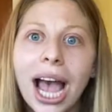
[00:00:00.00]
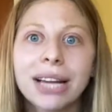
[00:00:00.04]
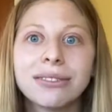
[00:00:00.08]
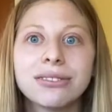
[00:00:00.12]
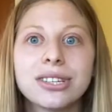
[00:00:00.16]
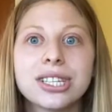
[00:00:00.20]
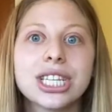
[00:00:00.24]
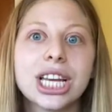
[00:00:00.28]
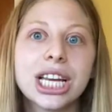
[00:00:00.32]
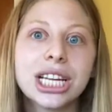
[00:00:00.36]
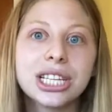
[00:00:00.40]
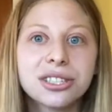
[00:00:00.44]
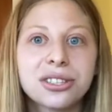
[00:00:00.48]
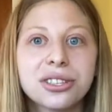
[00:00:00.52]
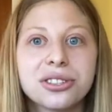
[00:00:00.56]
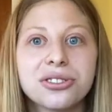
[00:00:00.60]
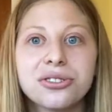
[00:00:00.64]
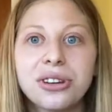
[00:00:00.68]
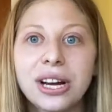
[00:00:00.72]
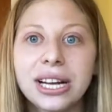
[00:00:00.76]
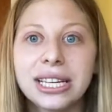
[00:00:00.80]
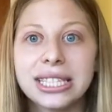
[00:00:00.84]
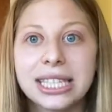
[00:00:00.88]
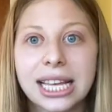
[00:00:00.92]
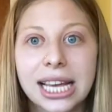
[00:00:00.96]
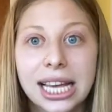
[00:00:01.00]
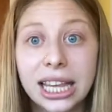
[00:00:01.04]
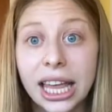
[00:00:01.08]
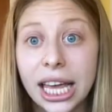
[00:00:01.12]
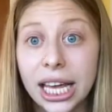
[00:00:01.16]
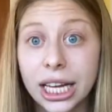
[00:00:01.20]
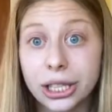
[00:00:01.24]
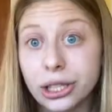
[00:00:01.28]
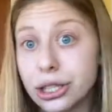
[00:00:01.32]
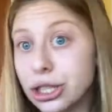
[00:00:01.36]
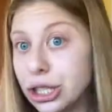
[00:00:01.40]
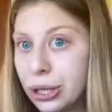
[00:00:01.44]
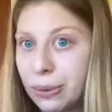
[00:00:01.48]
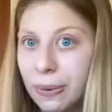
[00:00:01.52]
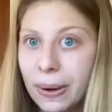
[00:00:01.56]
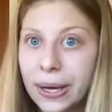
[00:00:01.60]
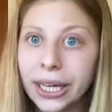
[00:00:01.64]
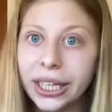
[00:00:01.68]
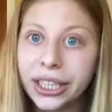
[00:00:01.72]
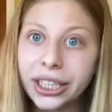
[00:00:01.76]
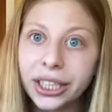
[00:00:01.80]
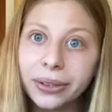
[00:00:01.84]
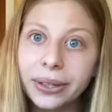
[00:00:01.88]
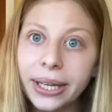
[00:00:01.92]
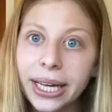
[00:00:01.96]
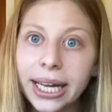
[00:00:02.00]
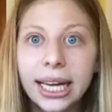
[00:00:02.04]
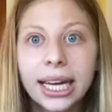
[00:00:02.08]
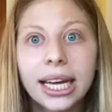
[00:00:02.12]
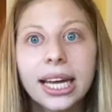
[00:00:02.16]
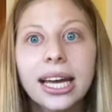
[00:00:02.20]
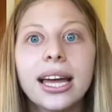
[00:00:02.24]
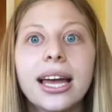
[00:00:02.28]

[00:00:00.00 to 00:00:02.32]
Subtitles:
have to change this dressing, like, do you want to do it?